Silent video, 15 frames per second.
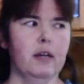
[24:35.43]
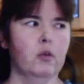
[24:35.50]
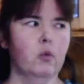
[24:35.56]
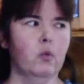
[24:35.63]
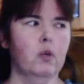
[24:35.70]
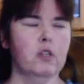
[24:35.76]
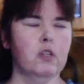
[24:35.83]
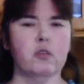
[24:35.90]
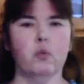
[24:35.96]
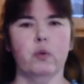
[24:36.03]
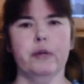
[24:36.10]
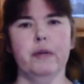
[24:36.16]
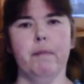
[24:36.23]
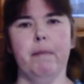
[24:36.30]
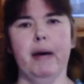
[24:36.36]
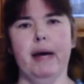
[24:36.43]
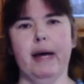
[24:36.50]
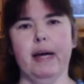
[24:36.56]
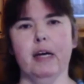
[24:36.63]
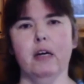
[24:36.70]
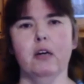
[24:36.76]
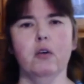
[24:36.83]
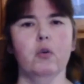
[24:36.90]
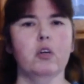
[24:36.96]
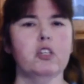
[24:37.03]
and who want to win the bag.